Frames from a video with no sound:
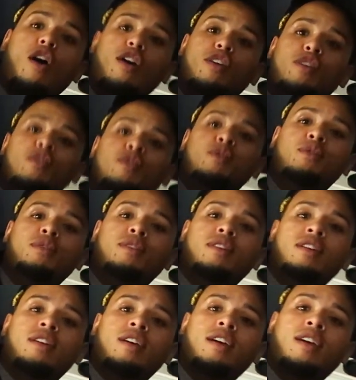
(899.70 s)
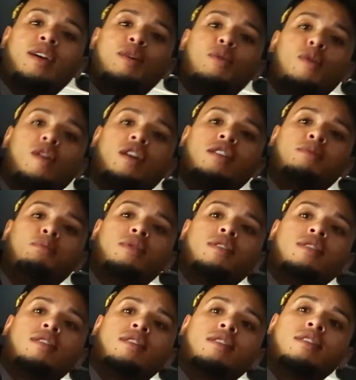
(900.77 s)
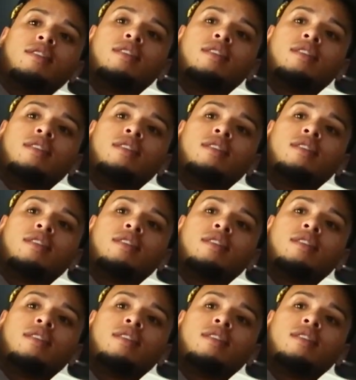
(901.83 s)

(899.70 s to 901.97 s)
are you? And where is Brooke?